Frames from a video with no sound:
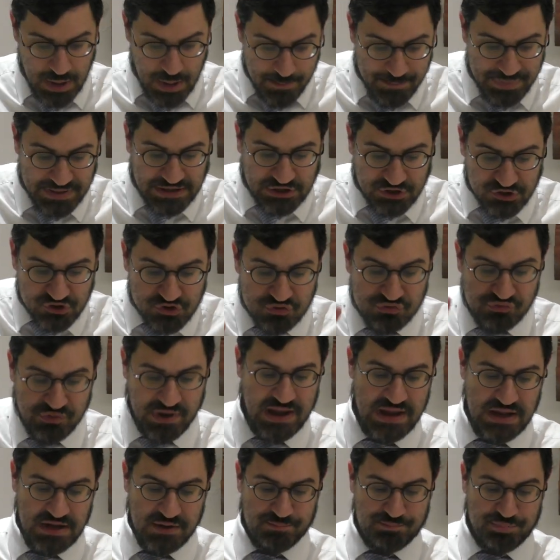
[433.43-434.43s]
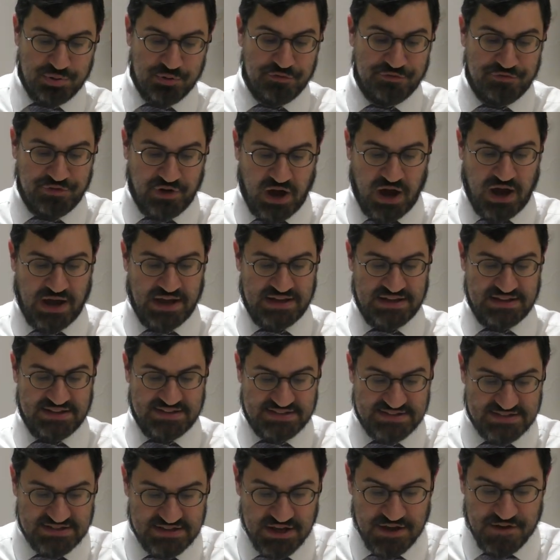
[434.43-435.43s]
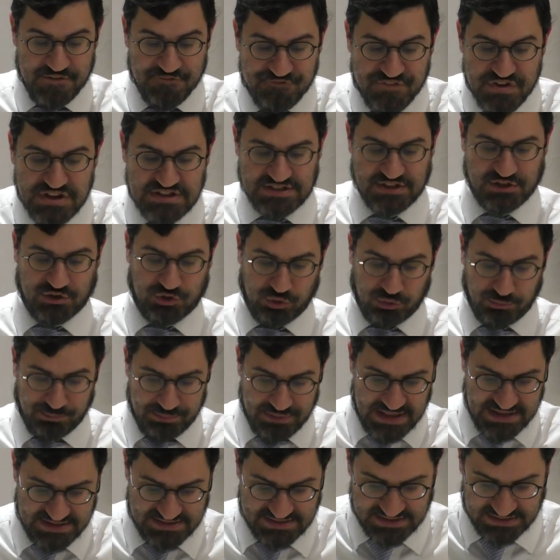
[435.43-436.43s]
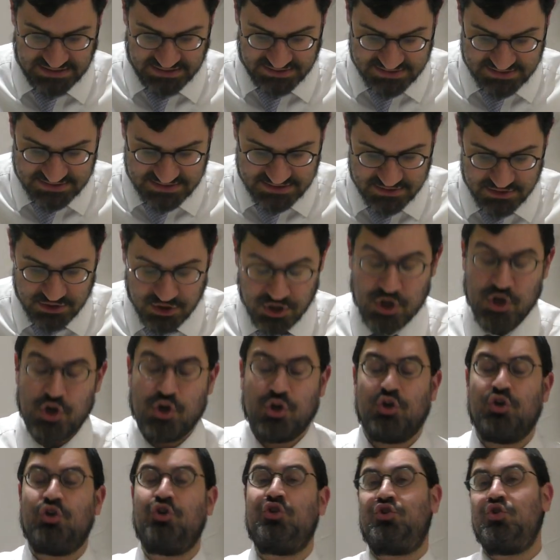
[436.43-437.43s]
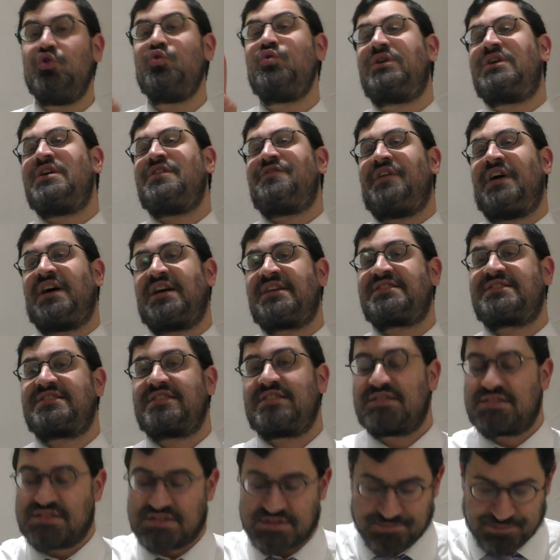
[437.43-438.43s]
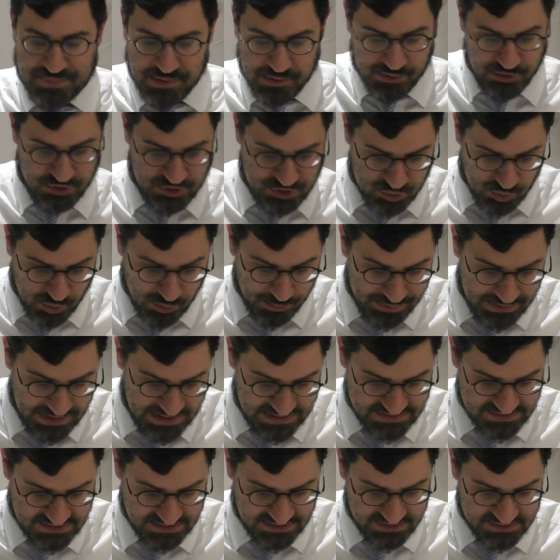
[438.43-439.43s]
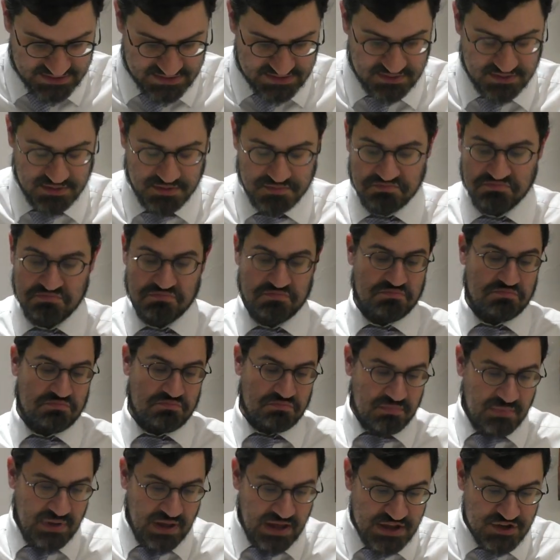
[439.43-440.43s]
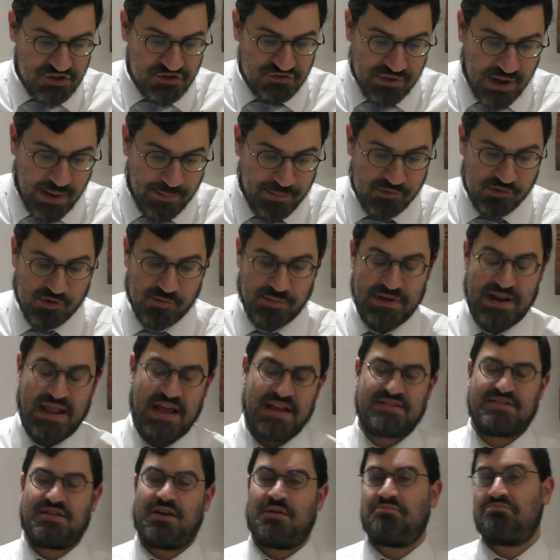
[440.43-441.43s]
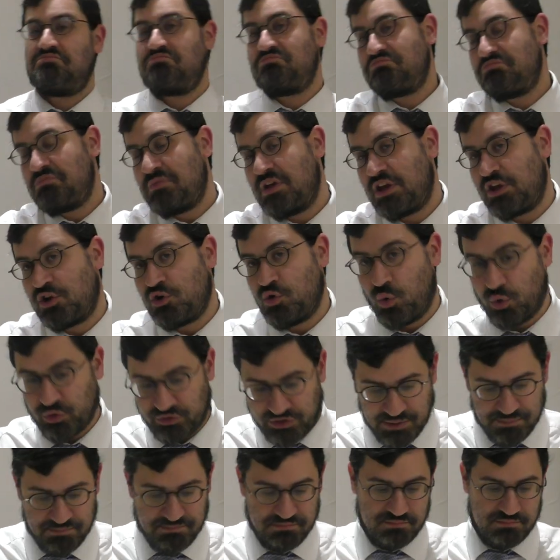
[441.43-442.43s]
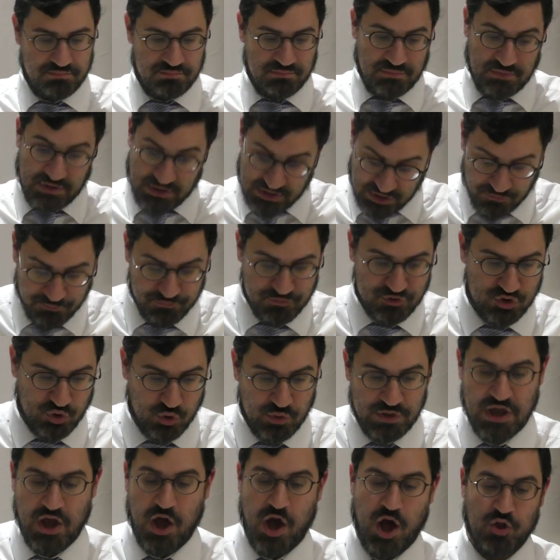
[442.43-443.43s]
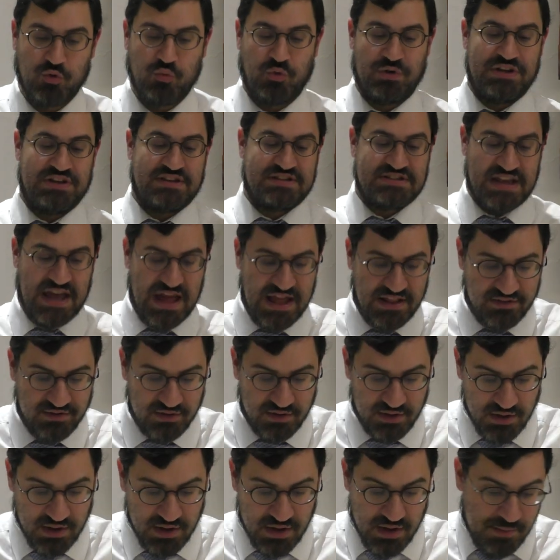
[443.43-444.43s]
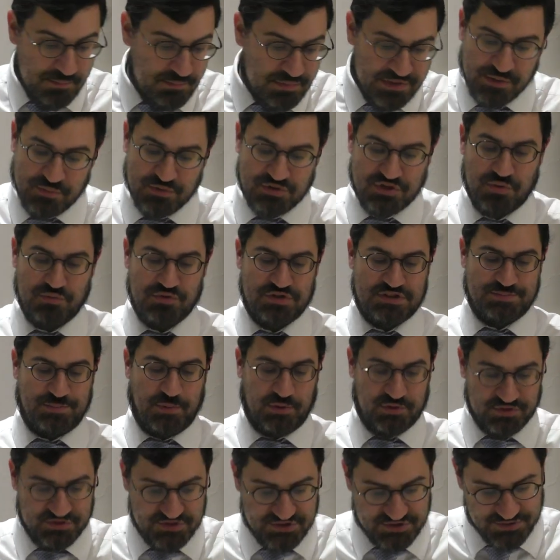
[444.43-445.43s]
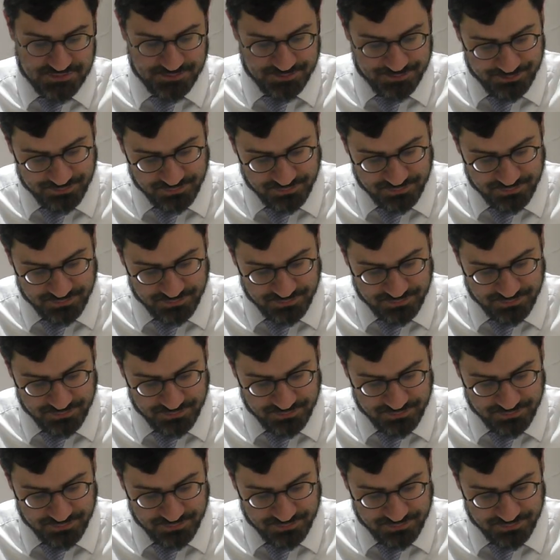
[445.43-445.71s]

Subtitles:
Because rain provides physical blessings. You give us spiritual blessings. His Rebbe, Rabbi Eliezer, ignored him. I'm sure he heard what he said, but there was no response.